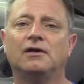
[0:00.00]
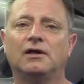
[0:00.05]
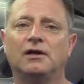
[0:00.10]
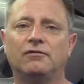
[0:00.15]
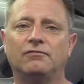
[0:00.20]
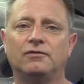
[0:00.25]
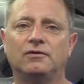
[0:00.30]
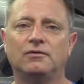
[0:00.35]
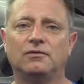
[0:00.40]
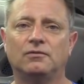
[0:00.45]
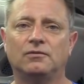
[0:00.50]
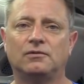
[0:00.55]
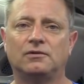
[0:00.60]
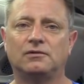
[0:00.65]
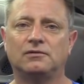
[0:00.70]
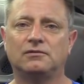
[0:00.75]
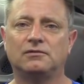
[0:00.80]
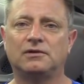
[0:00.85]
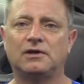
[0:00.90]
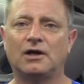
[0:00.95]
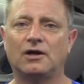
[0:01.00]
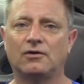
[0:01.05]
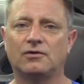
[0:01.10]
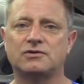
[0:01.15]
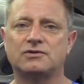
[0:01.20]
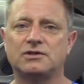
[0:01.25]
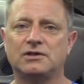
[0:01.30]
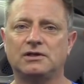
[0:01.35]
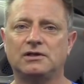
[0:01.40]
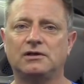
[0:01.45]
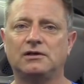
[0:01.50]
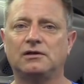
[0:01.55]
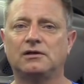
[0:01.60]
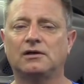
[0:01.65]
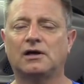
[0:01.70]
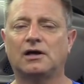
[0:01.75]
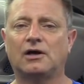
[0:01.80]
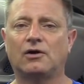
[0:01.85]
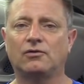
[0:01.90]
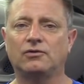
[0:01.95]
If you care to see
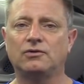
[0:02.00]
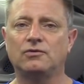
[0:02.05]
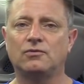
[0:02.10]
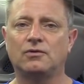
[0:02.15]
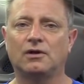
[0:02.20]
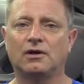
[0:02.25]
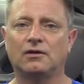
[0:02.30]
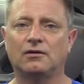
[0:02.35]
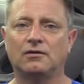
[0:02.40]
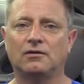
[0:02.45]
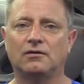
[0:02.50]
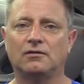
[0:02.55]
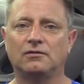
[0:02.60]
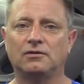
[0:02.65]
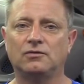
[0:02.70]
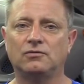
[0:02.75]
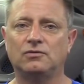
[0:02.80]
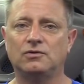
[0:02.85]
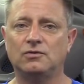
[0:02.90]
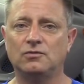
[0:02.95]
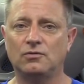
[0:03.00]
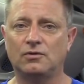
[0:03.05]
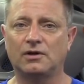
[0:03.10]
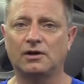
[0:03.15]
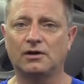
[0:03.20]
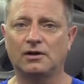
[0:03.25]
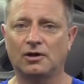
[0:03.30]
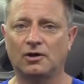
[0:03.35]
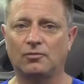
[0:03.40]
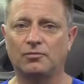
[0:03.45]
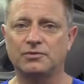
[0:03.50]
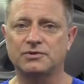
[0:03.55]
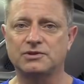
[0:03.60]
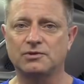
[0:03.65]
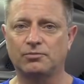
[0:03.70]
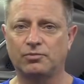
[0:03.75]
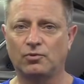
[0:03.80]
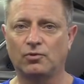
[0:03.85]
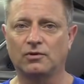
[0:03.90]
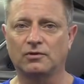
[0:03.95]
how you too can help
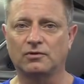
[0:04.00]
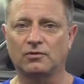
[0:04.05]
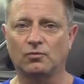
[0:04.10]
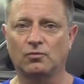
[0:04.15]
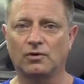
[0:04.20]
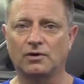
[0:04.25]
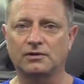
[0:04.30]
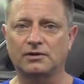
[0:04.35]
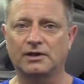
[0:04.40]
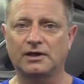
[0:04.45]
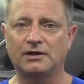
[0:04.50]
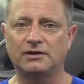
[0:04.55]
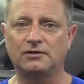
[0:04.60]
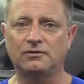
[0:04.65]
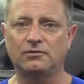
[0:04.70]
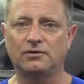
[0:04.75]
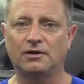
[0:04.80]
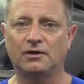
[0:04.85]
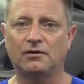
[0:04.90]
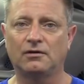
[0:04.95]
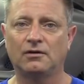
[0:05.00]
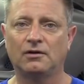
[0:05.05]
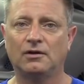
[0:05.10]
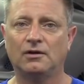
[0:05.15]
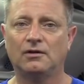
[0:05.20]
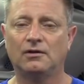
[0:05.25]
support the work that I do here,